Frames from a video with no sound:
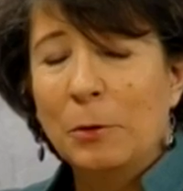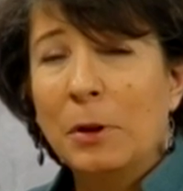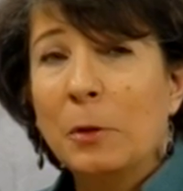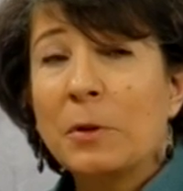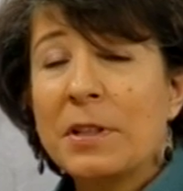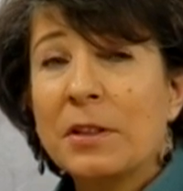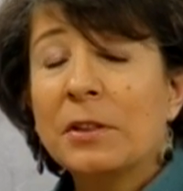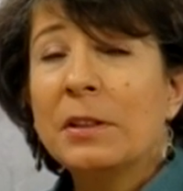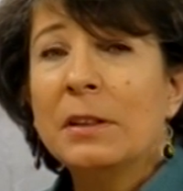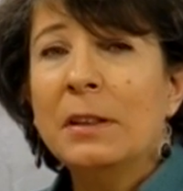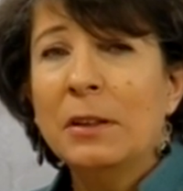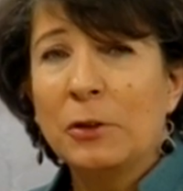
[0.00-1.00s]
Well, we're
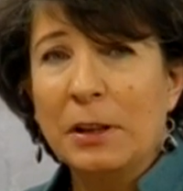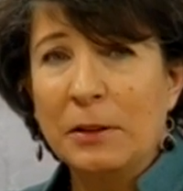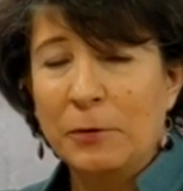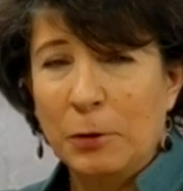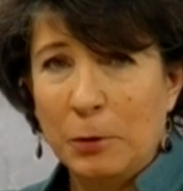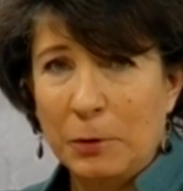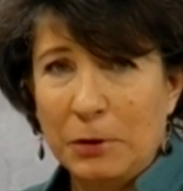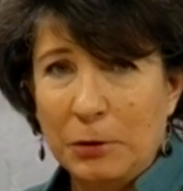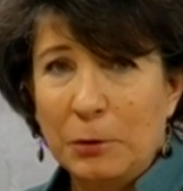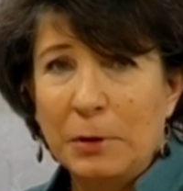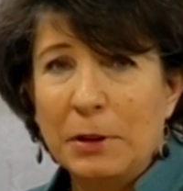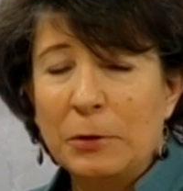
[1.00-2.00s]
certainly looking forward
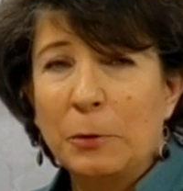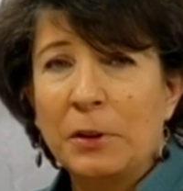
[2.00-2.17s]
to it.